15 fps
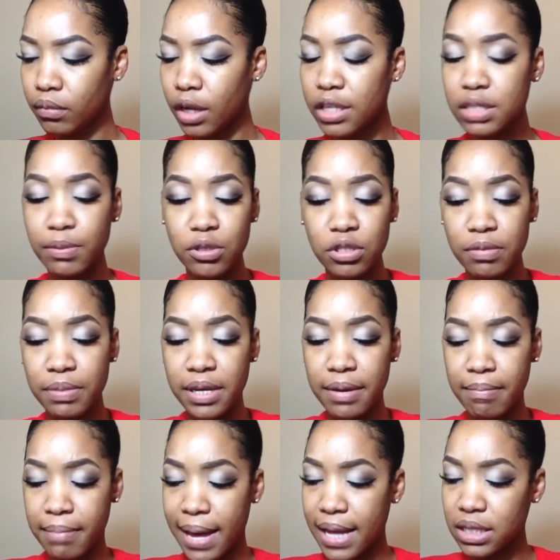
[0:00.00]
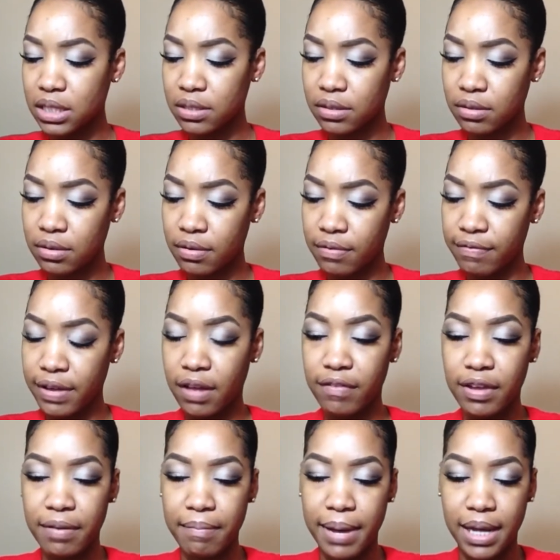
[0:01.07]
it's supposed to be a matte,
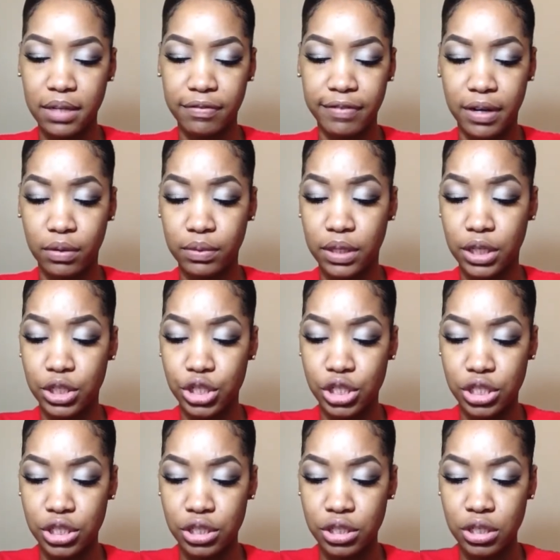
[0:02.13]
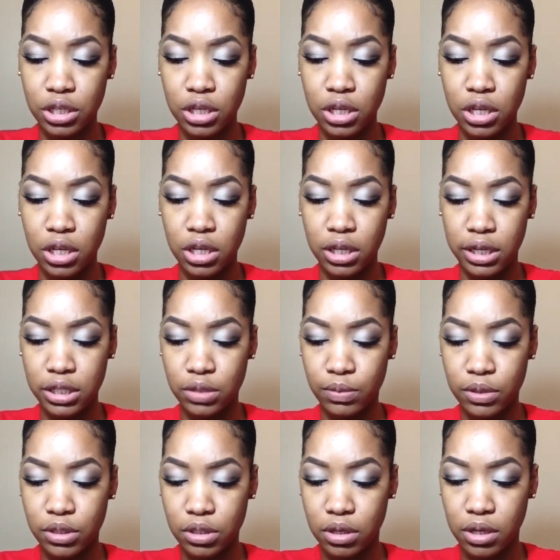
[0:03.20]
velvet matte foundation. That's
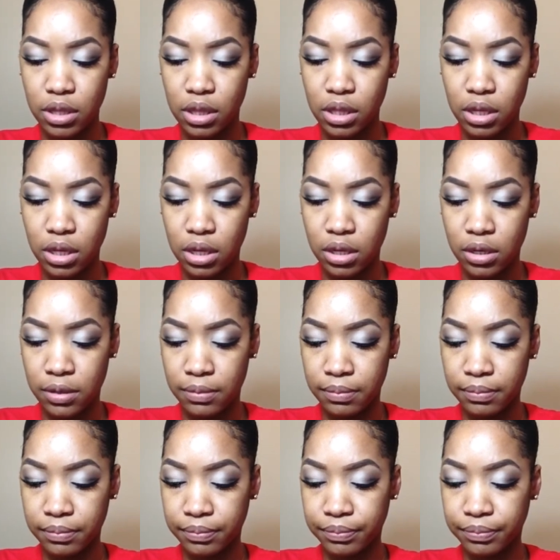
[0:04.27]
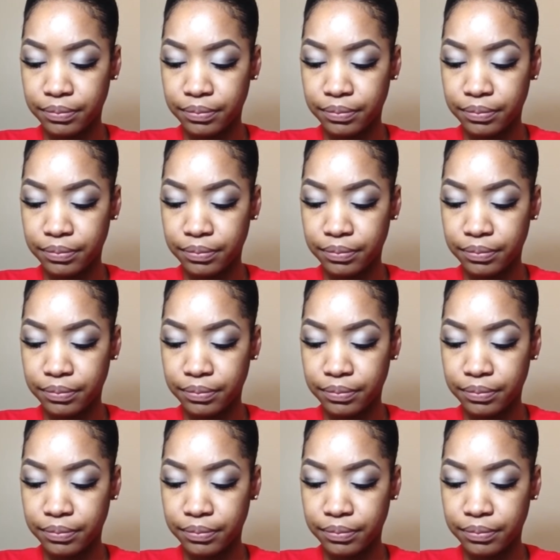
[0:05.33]
what's on the